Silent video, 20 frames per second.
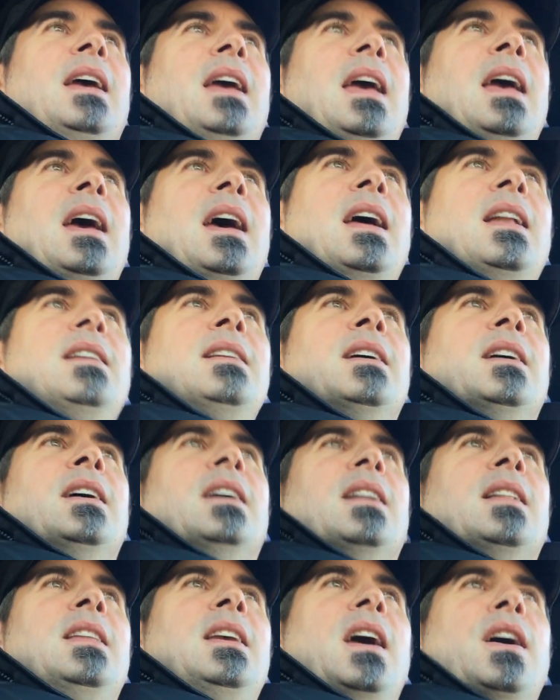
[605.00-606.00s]
And
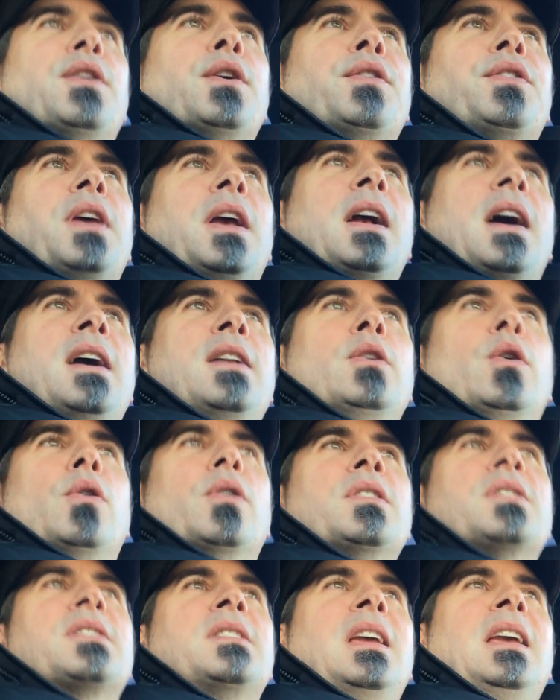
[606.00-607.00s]
the other thing I
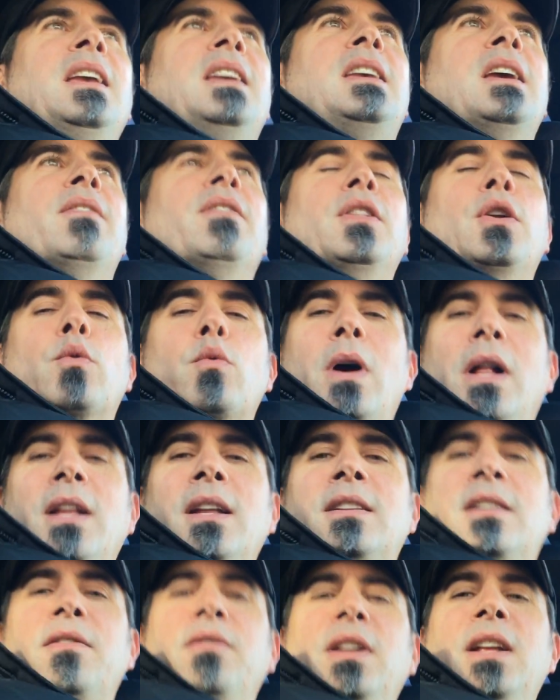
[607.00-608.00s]
noticed, given the
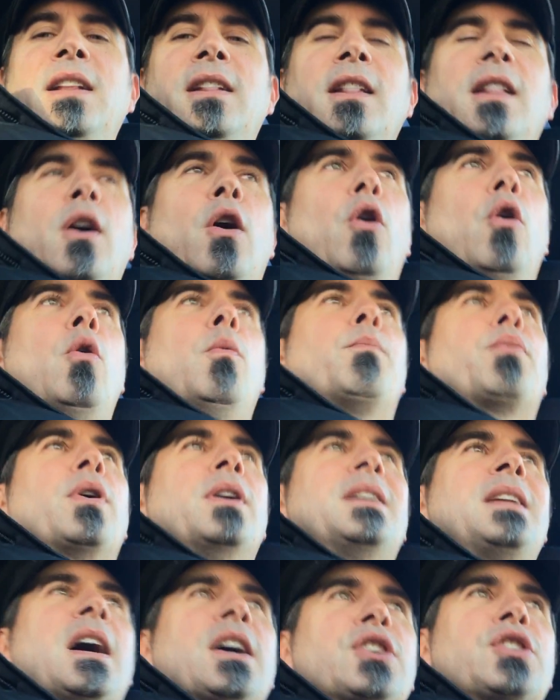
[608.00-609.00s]
relatively low
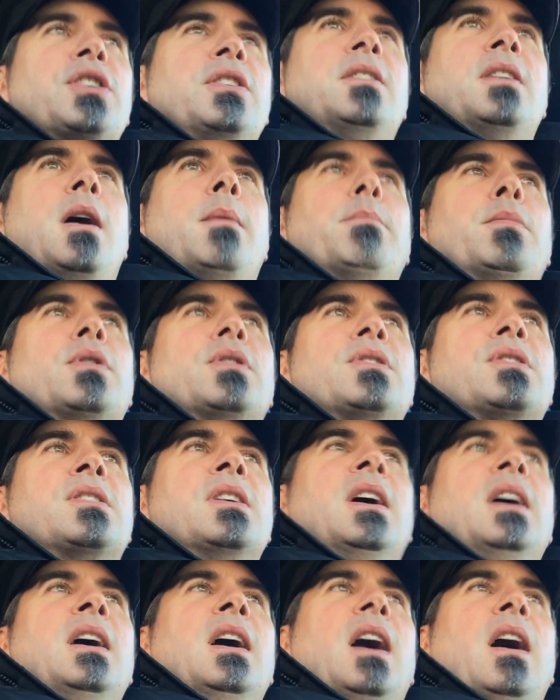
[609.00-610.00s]
production numbers
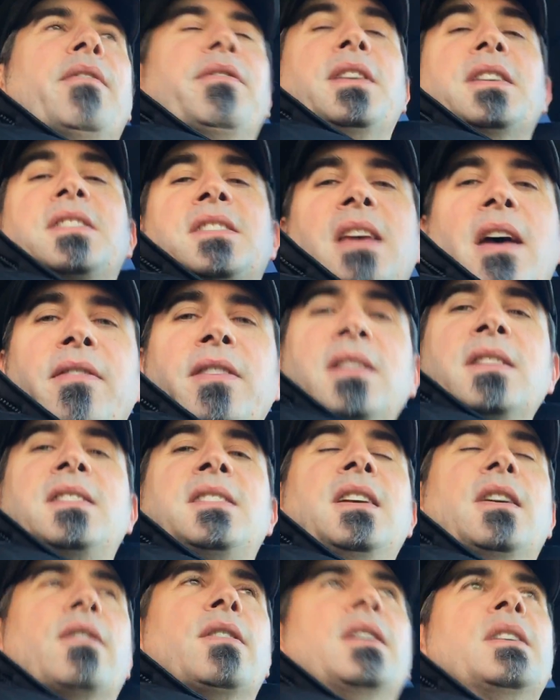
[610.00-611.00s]
of the 7
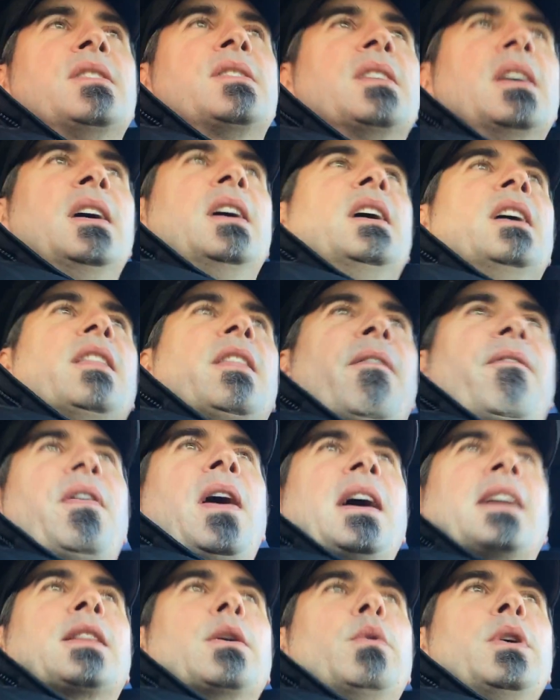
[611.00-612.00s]
Series, the
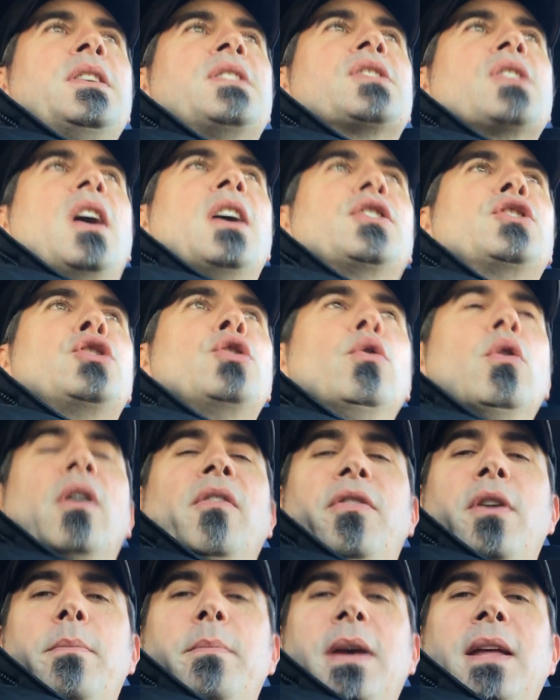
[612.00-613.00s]
fact that we saw two
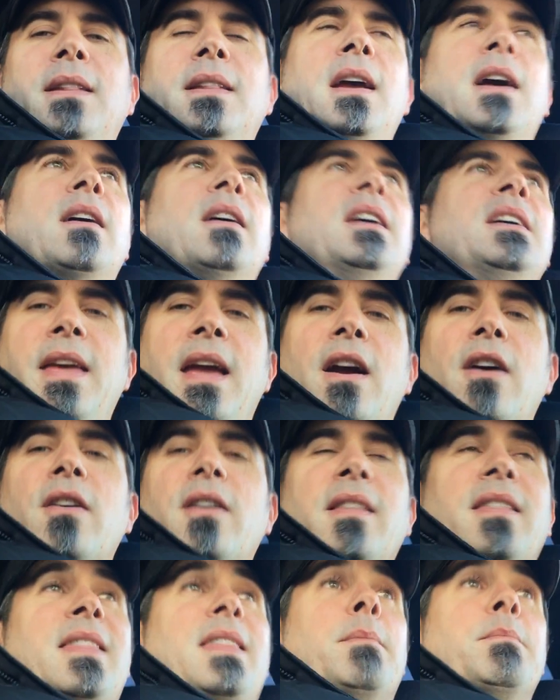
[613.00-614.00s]
of them in there, they
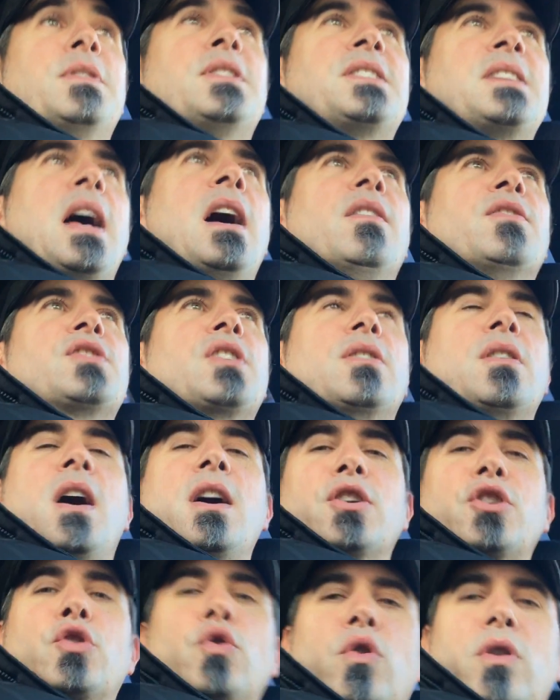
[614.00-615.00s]
themselves are
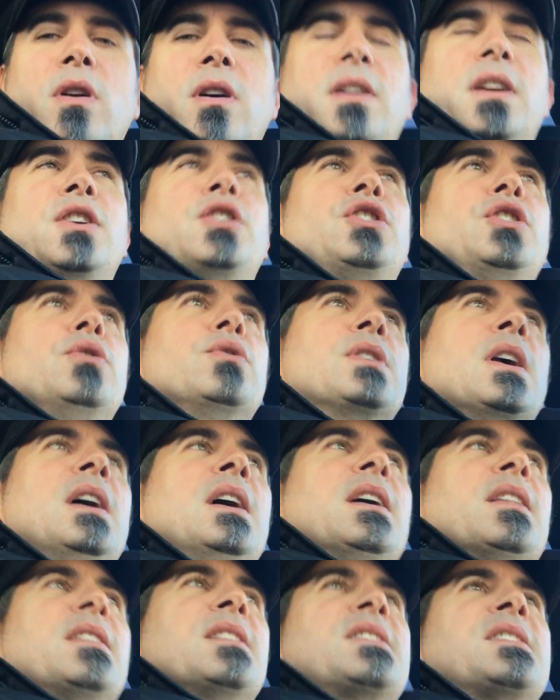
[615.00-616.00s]
not short on issues.
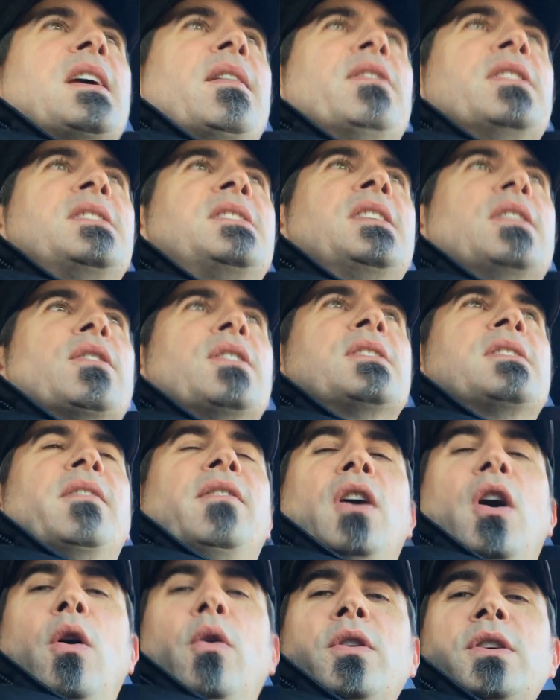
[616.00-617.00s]
The 7 Series have
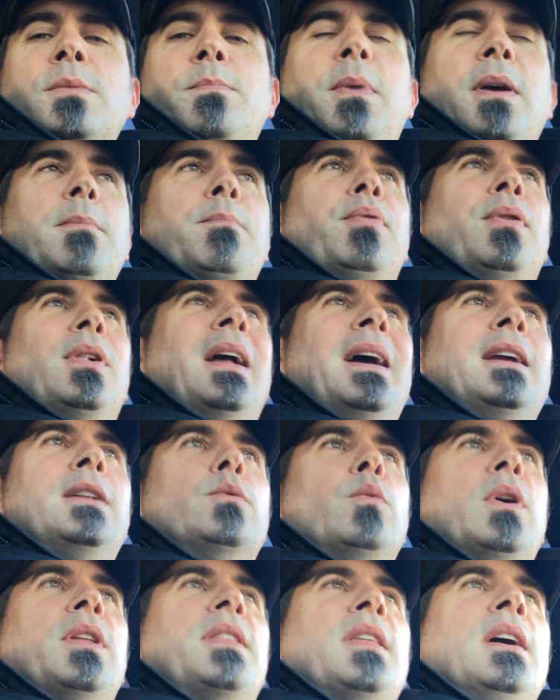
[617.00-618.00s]
always been plagued
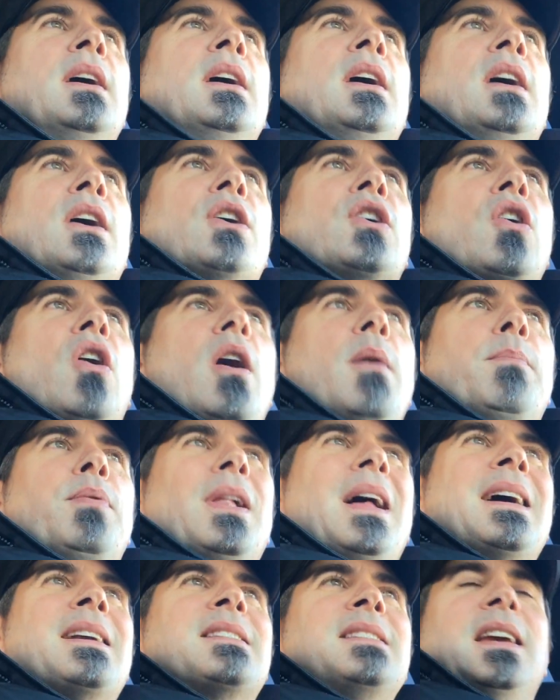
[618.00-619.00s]
with
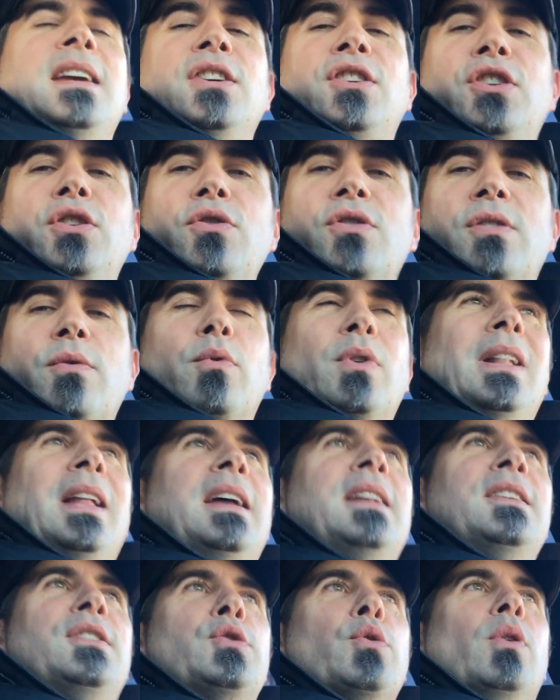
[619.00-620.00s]
complex issues
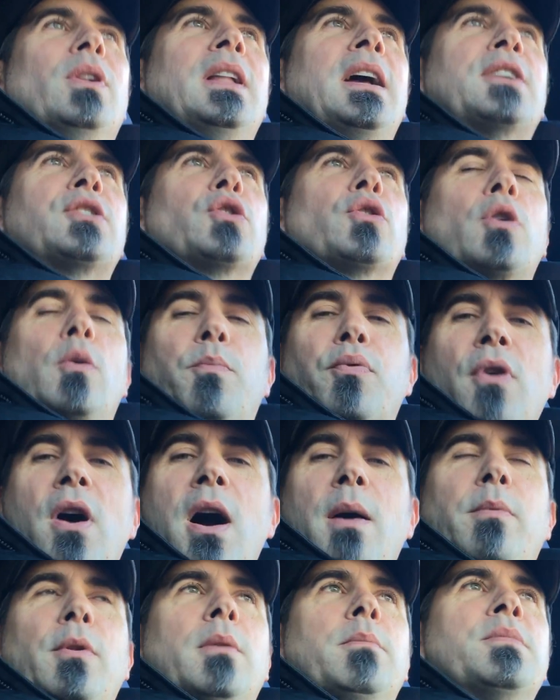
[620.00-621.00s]
related to electrical
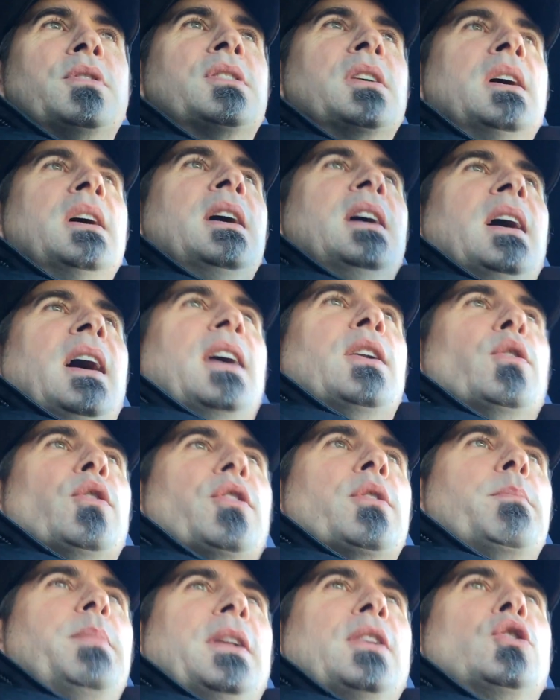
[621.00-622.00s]
problems. I know
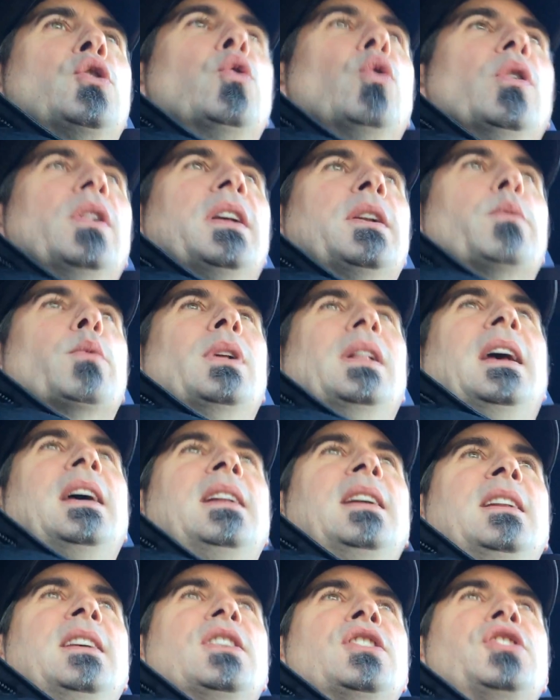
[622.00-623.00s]
there have been coolant
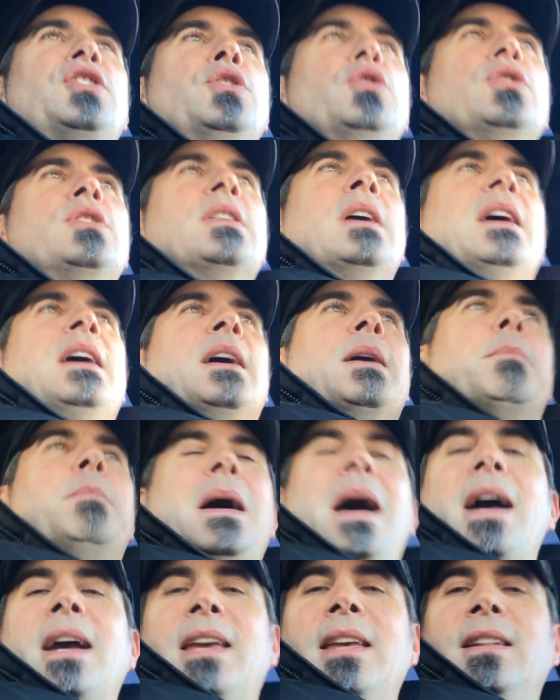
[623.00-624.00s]
related issues
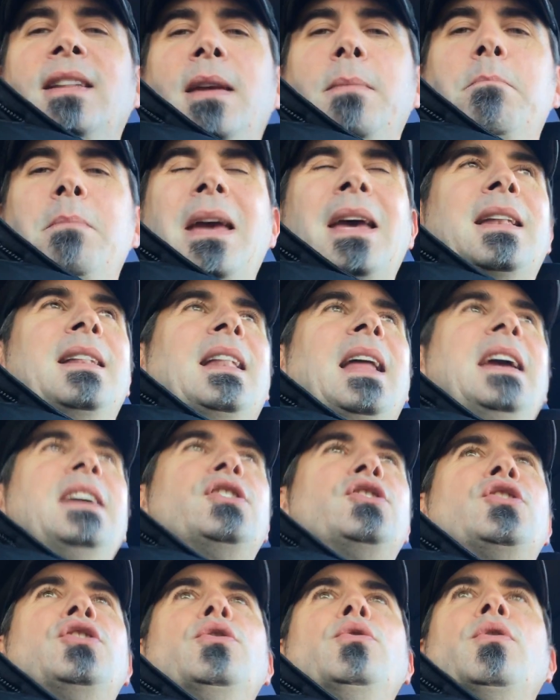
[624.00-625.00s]
back in the mid
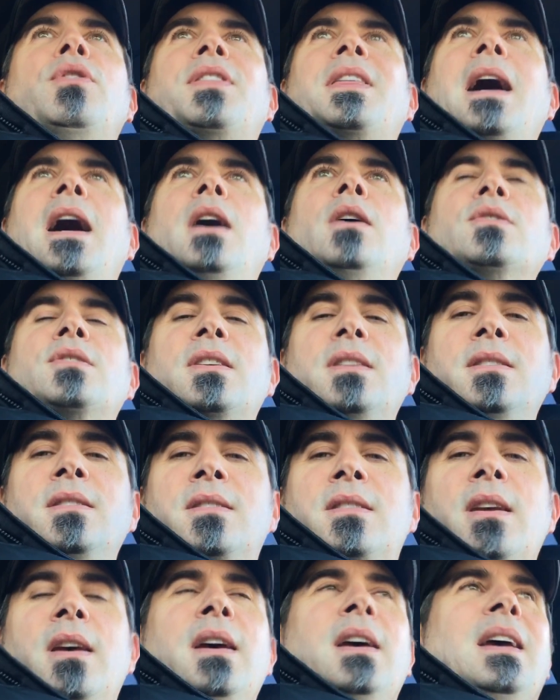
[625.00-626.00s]
late
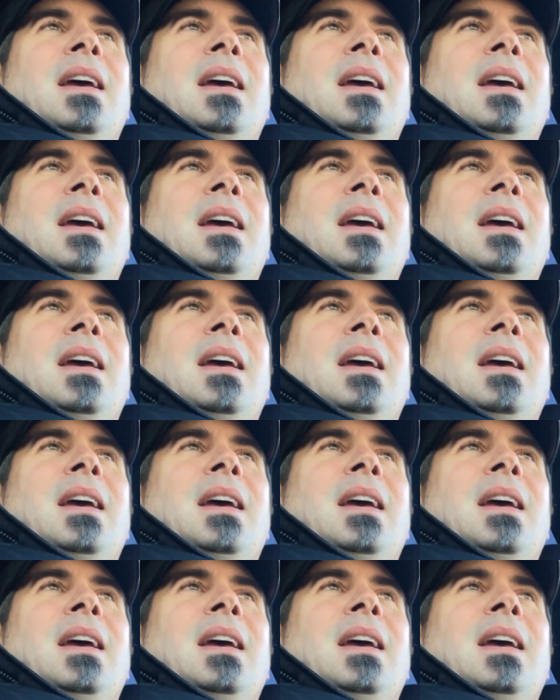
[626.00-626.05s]
2000s.